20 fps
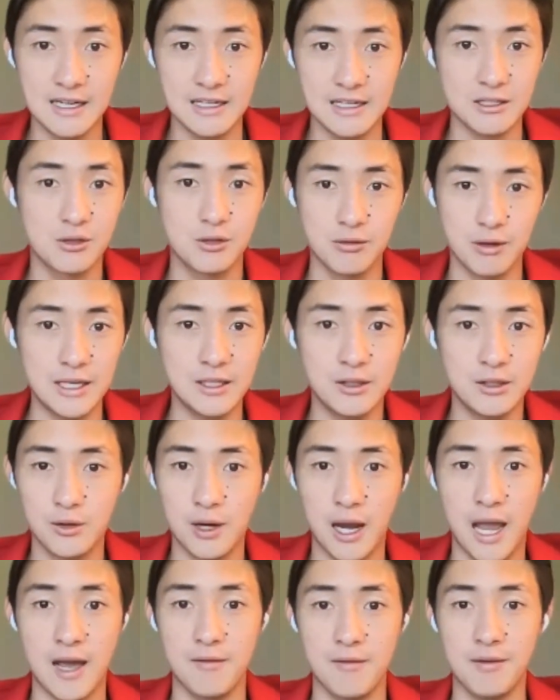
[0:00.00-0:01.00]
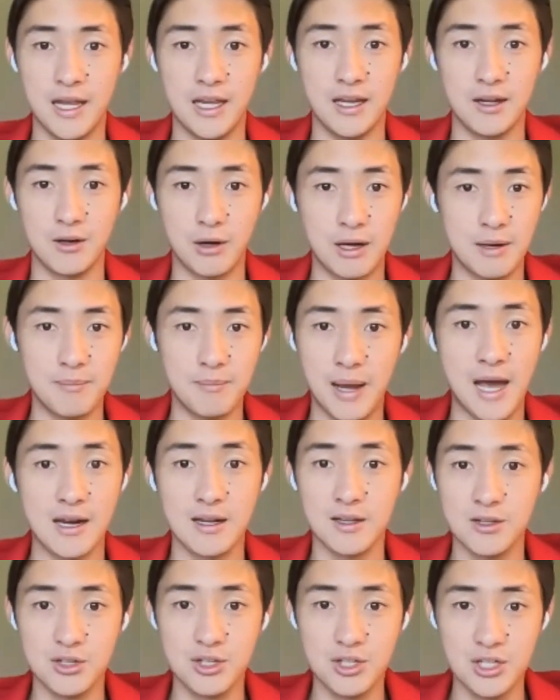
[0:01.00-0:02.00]
it's great to have a great
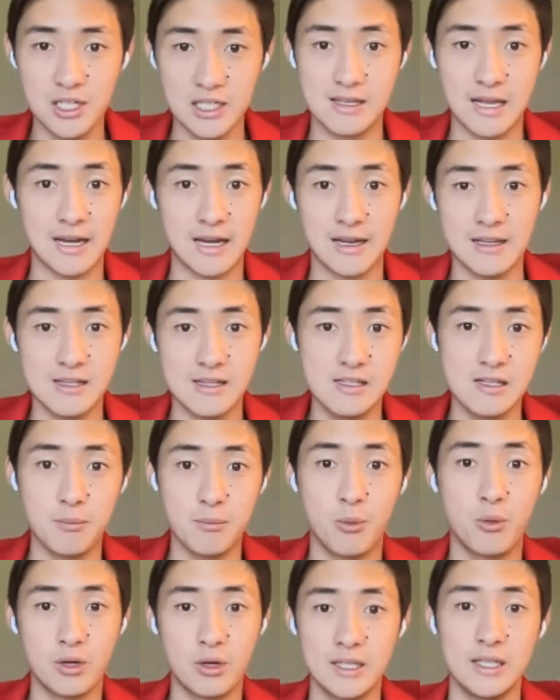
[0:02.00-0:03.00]
balance sheet that can support